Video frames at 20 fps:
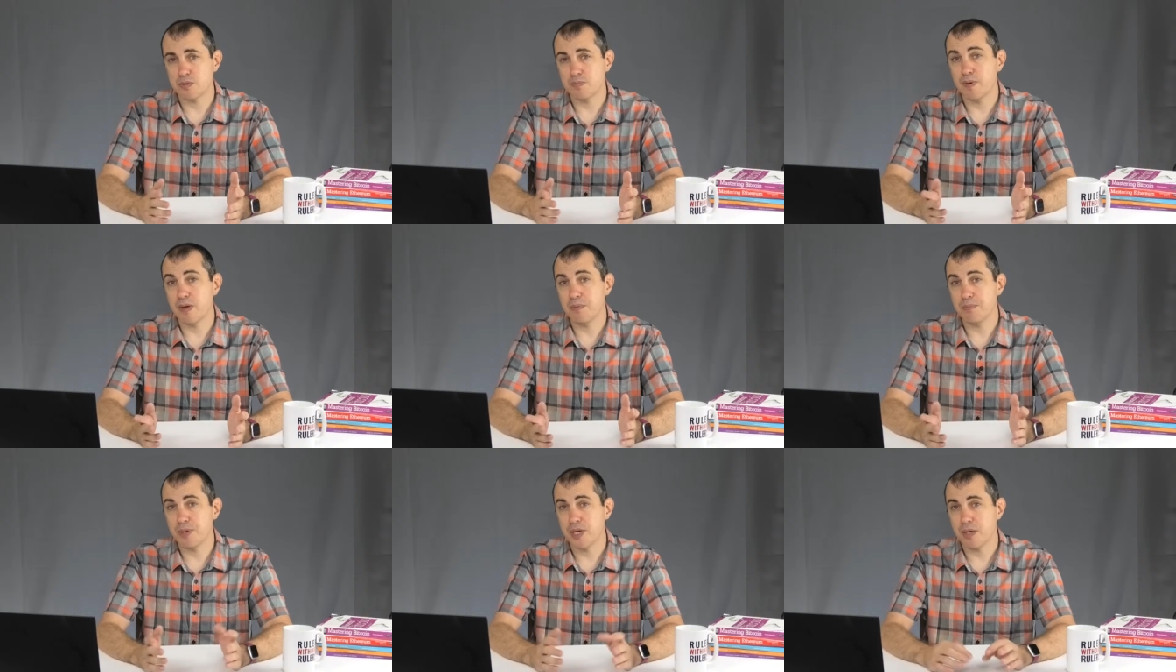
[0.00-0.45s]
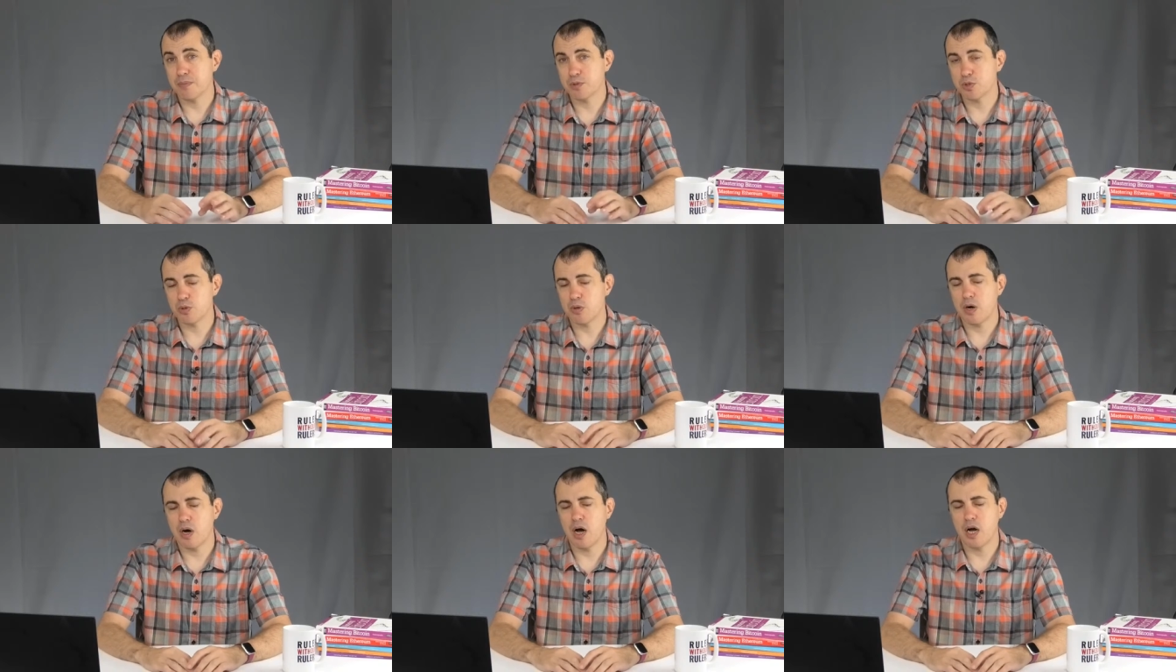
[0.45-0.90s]
maybe up to
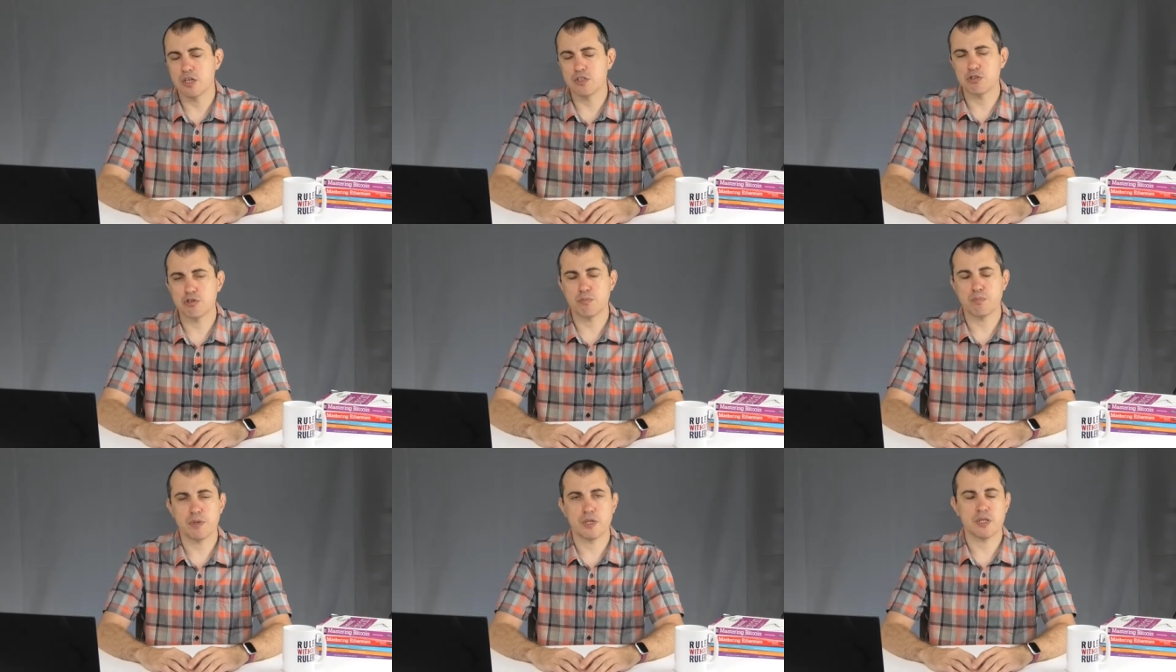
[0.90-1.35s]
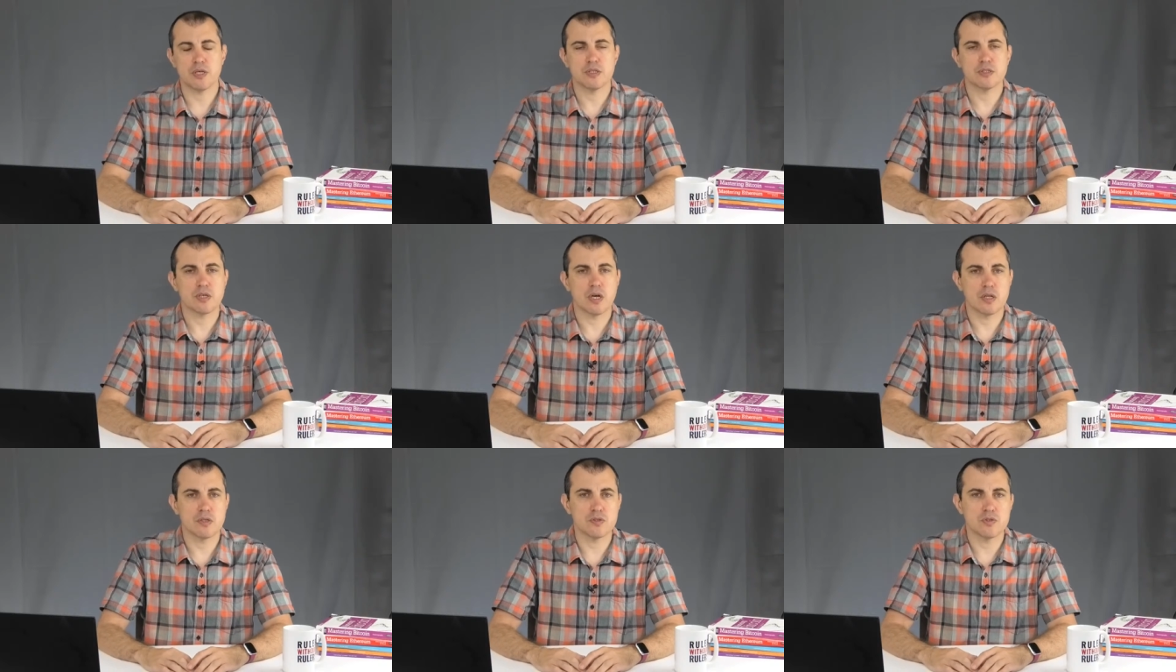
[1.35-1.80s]
$100 billion
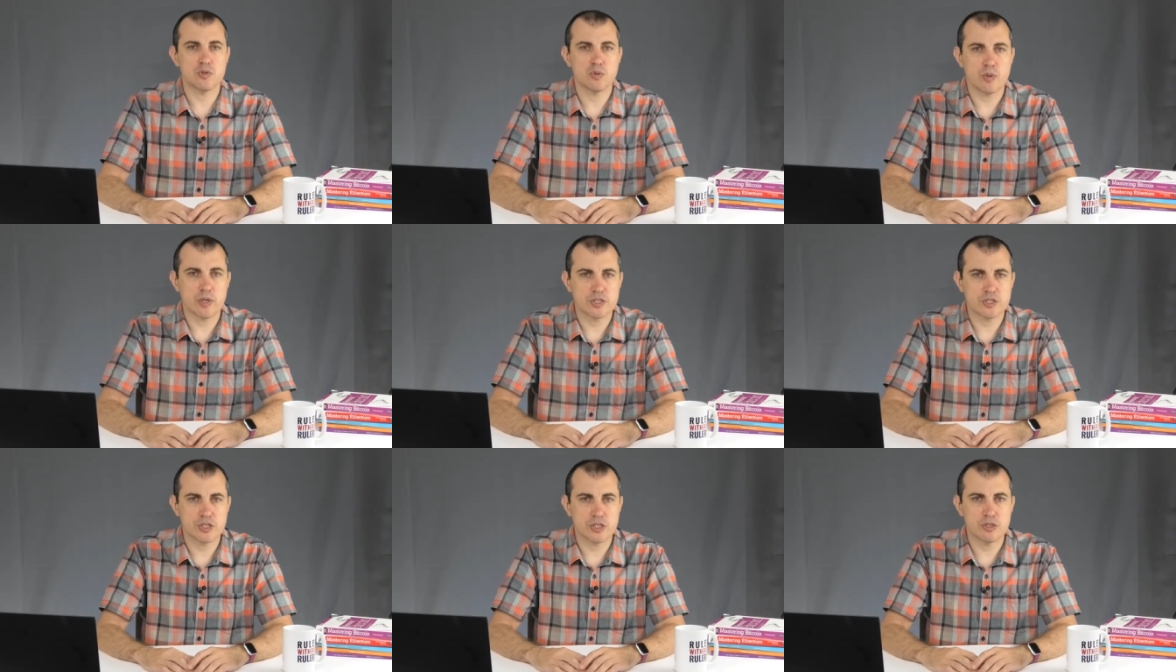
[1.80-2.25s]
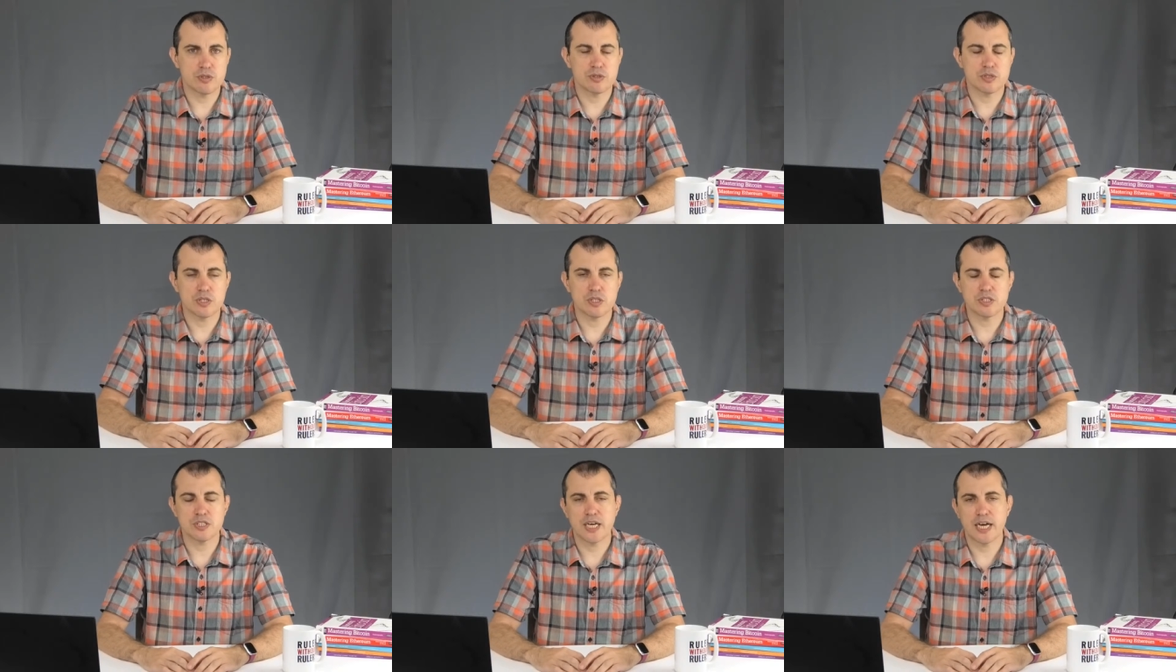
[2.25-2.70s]
to execute
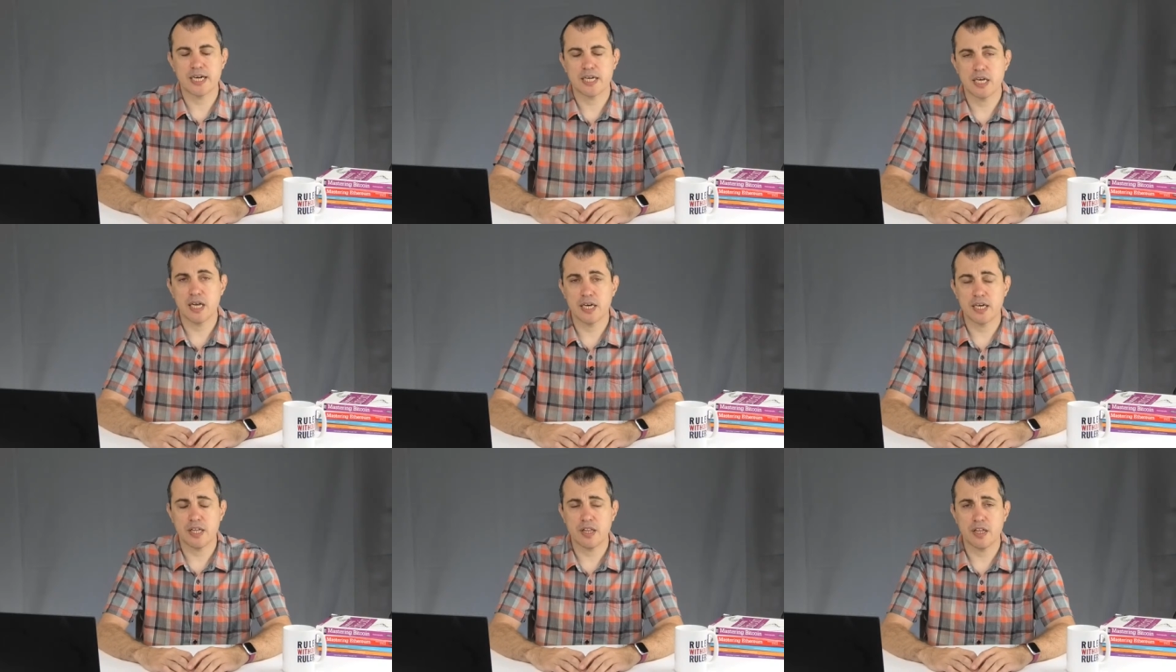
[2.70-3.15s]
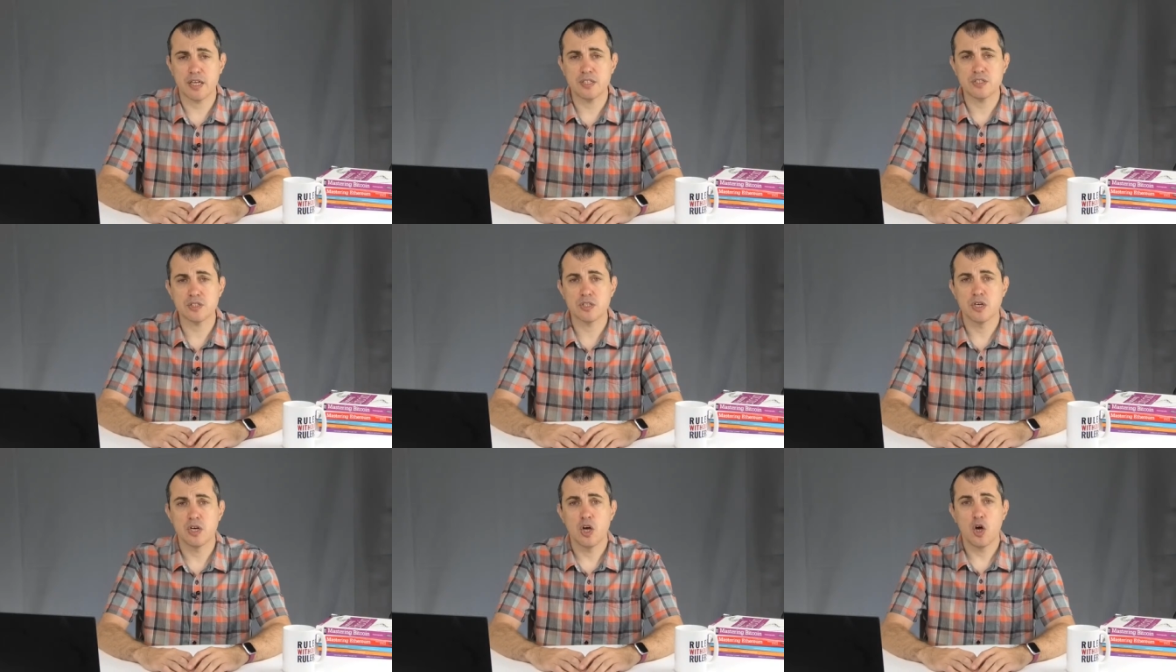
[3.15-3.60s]
an attack like this,
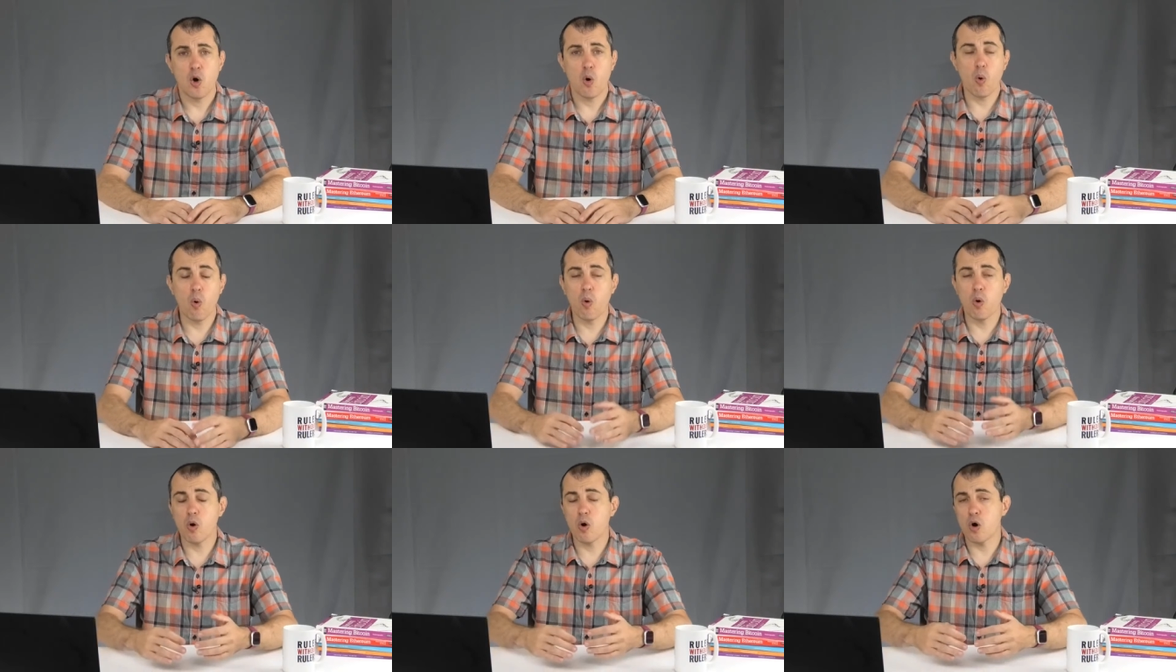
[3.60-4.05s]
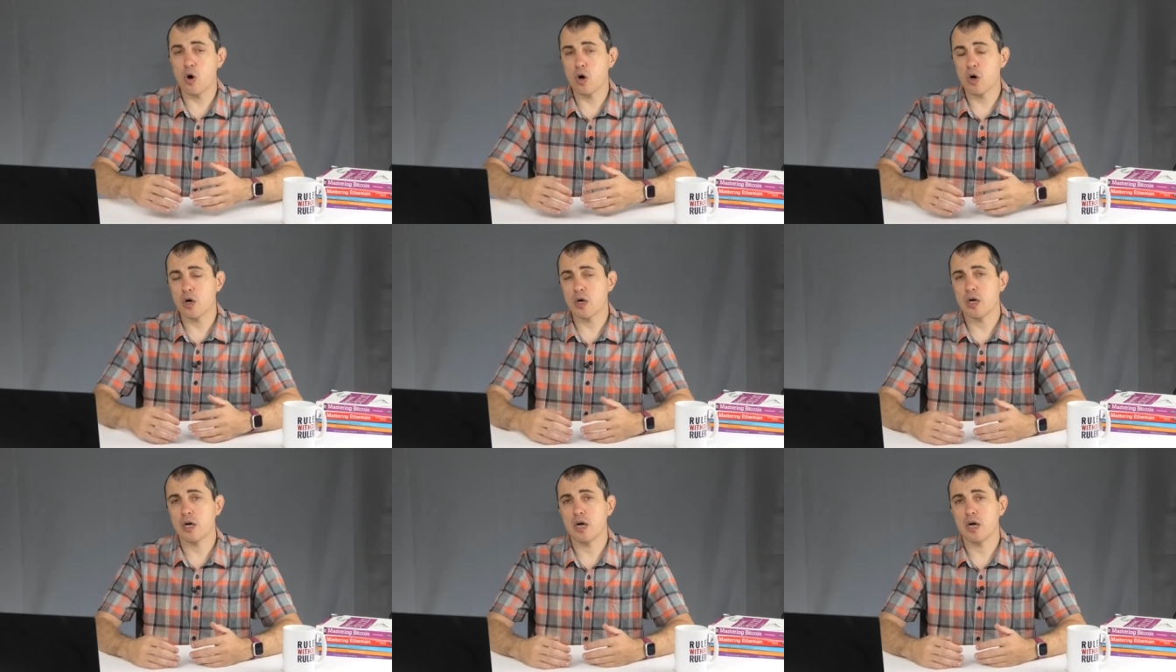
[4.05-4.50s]
or